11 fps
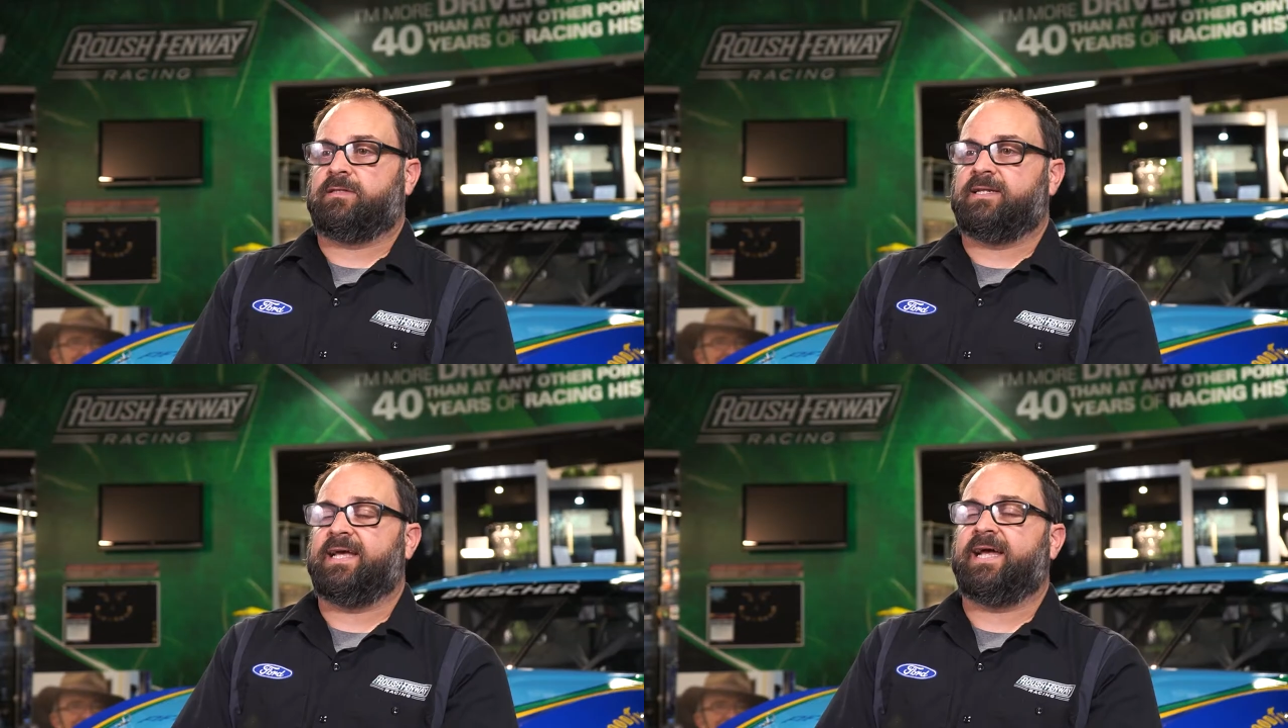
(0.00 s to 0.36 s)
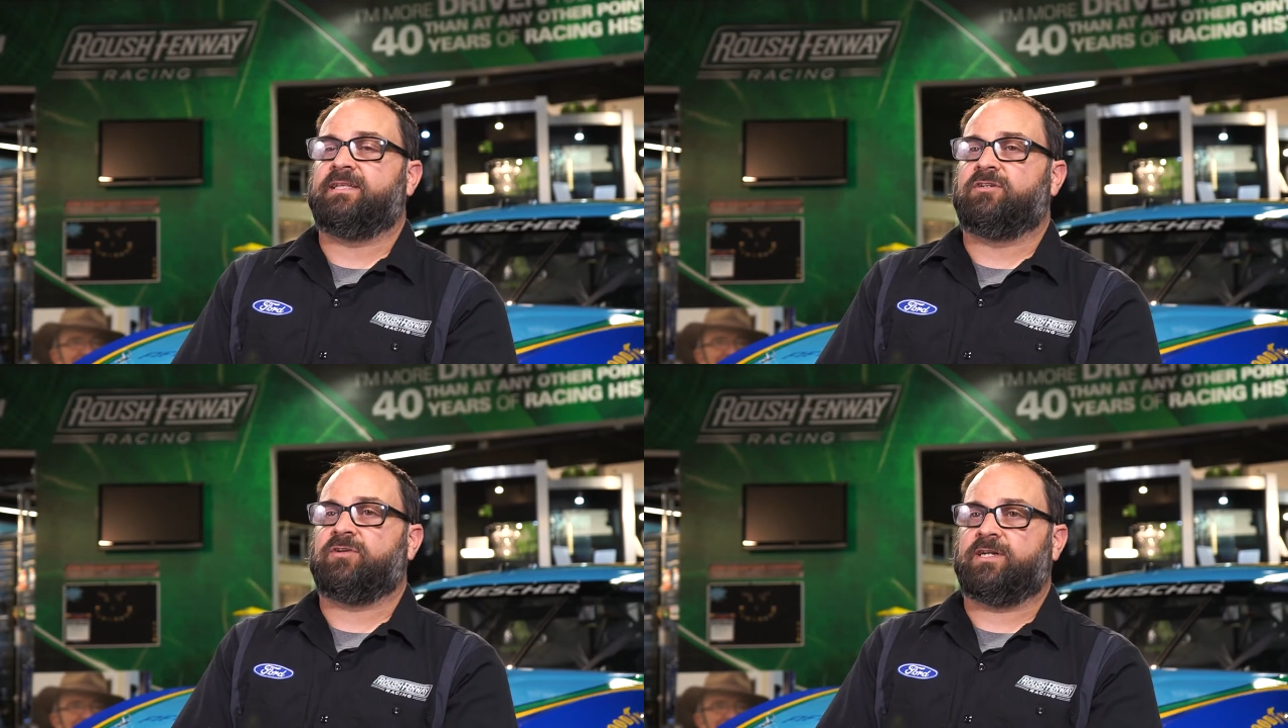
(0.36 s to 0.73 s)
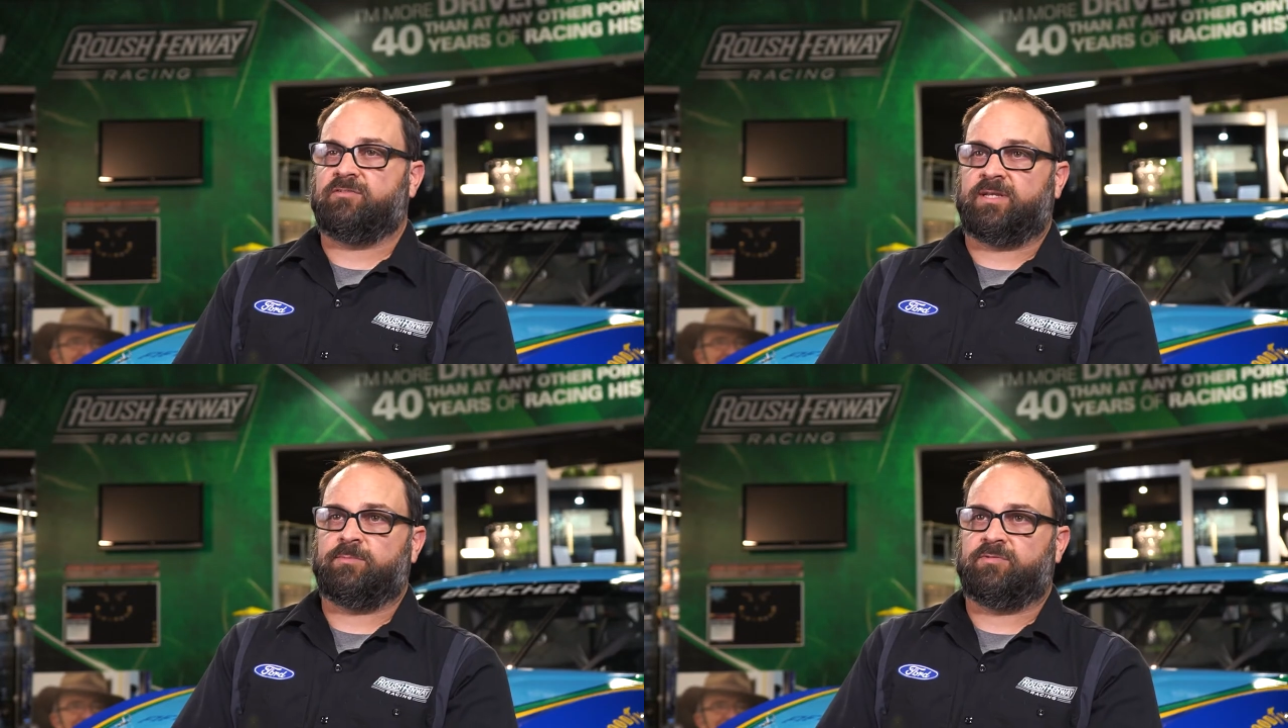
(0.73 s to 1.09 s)
Did that, did
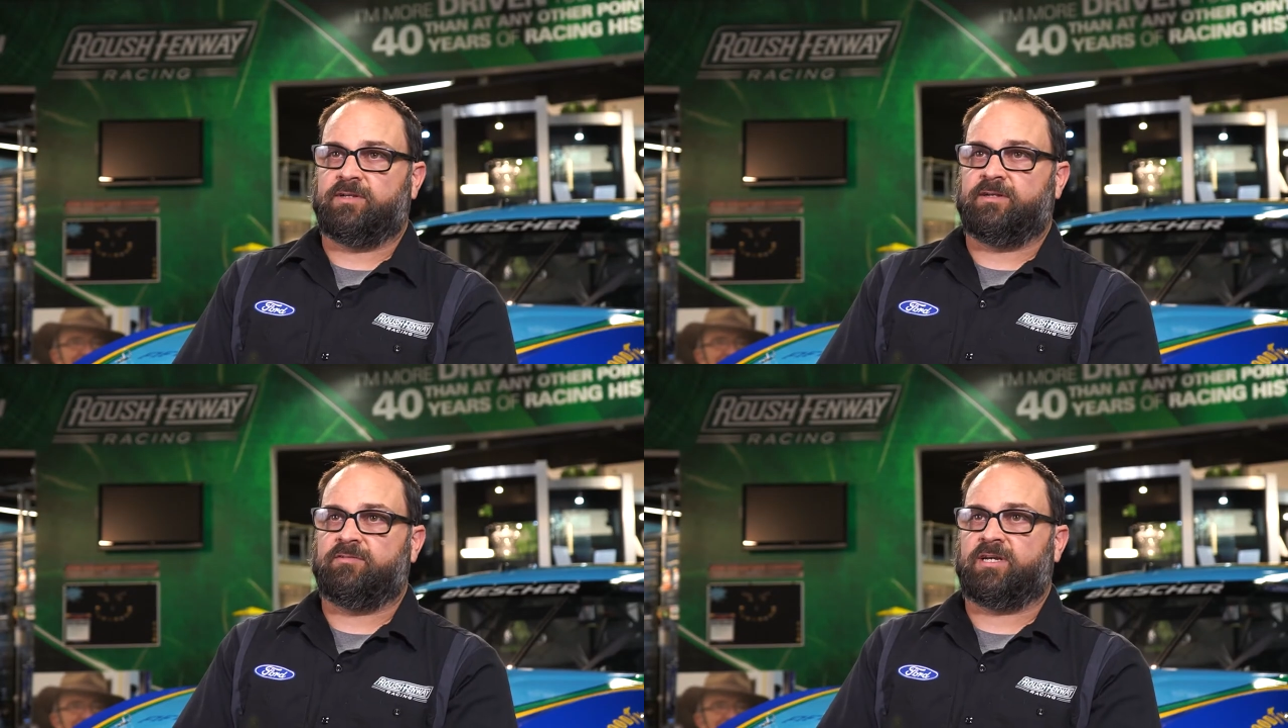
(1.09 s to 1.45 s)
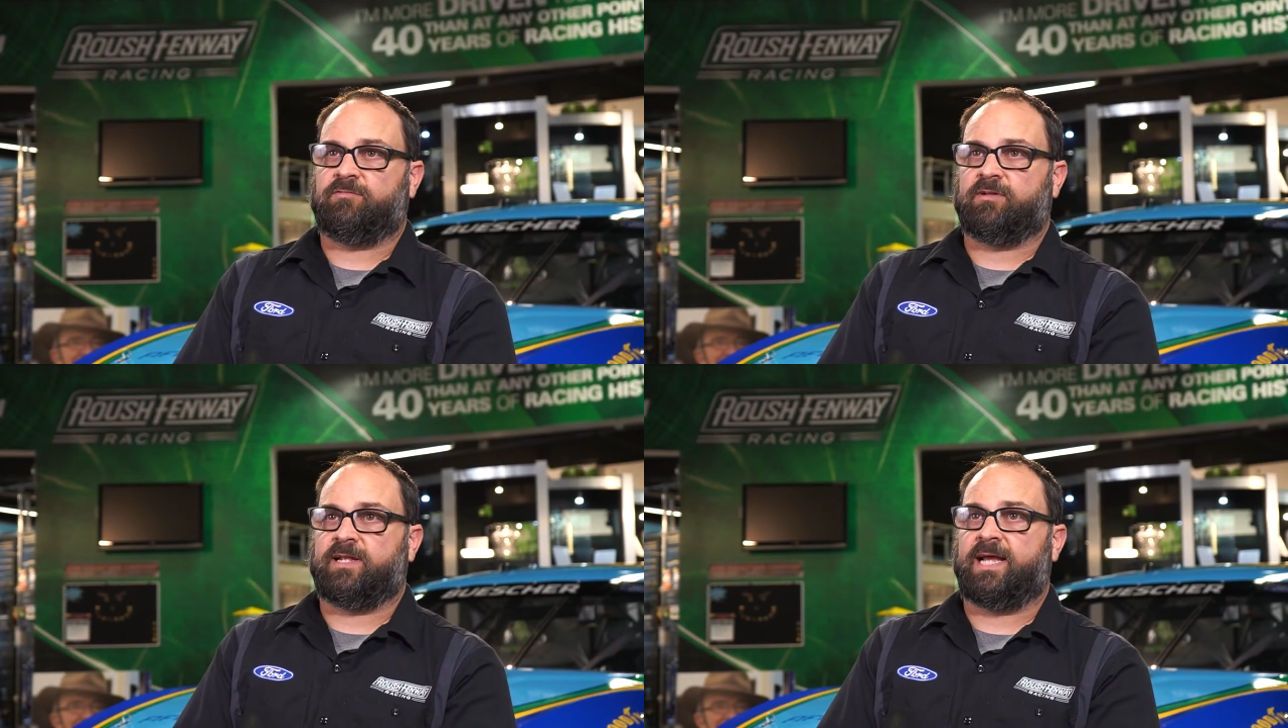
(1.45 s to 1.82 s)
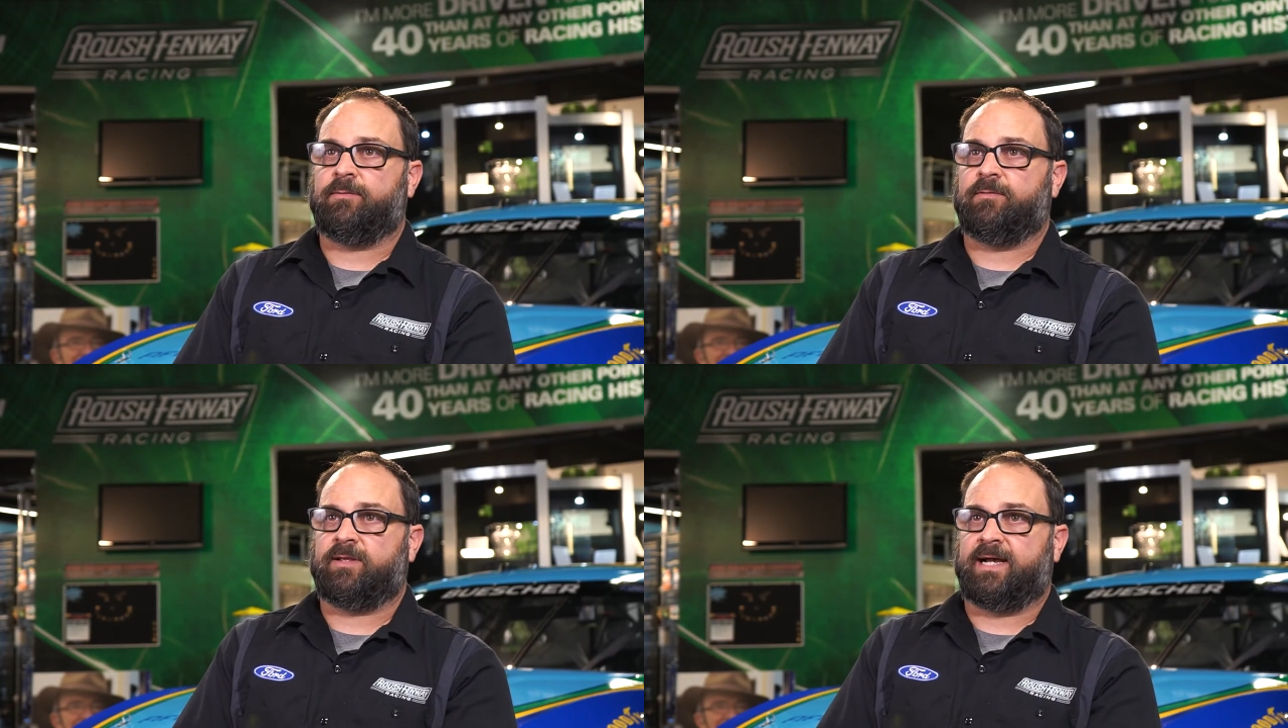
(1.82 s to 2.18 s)
Trans Am series after
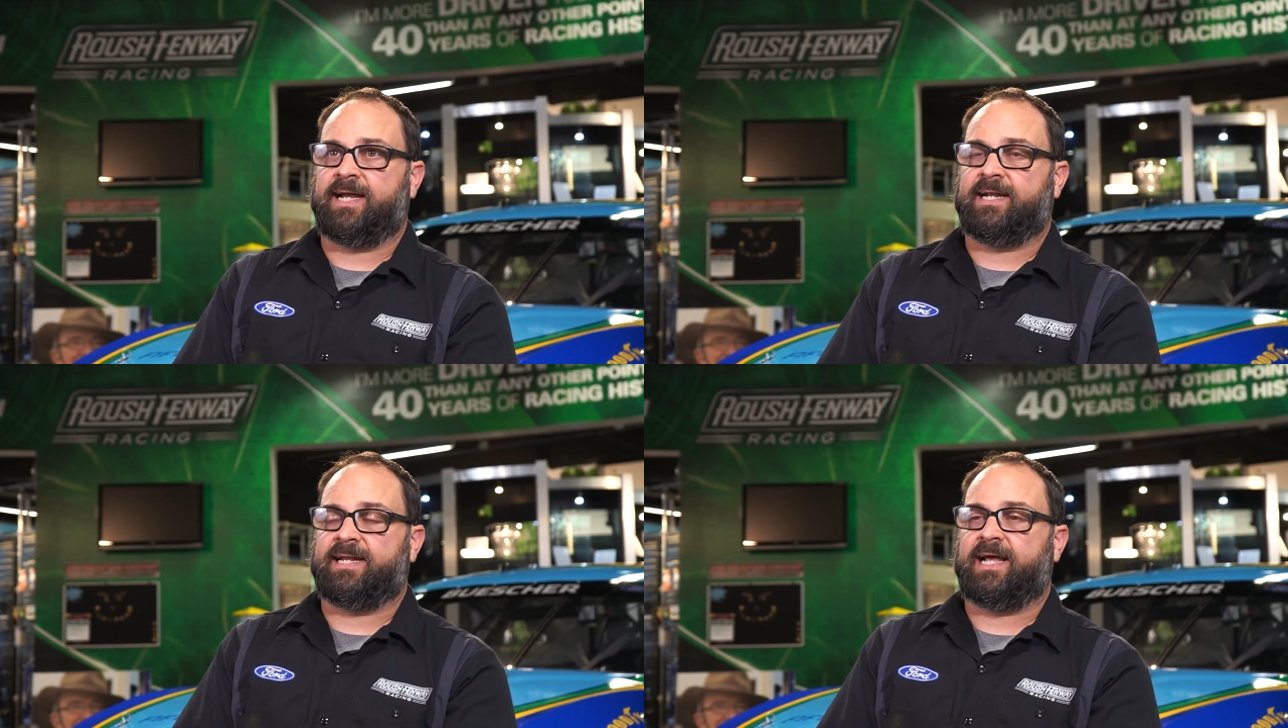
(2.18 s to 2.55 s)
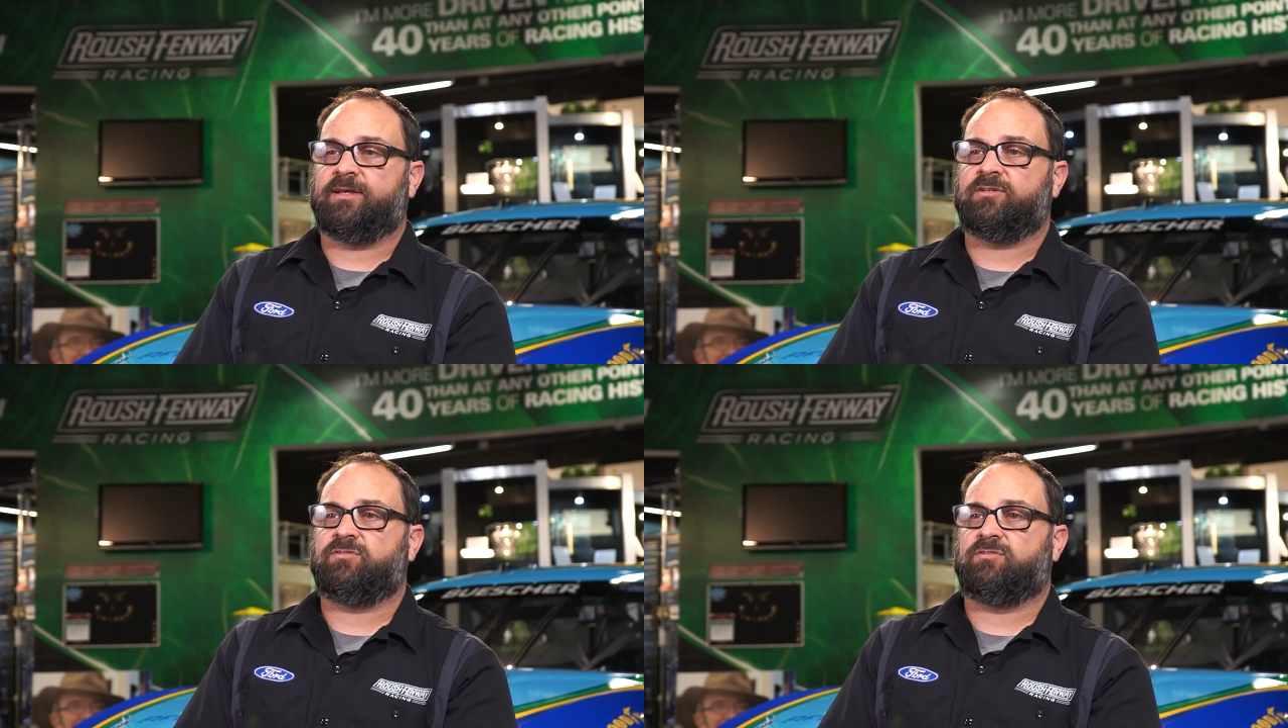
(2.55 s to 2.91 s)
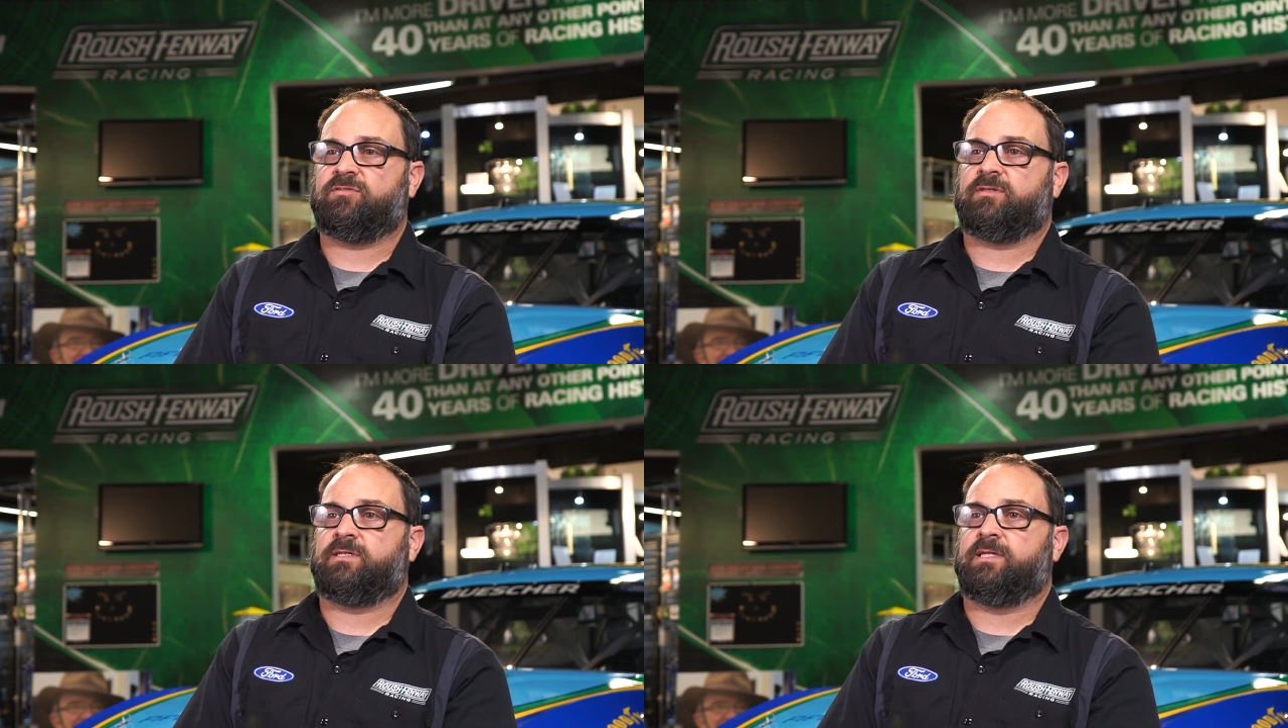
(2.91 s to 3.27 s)
that with a guy in Dallas.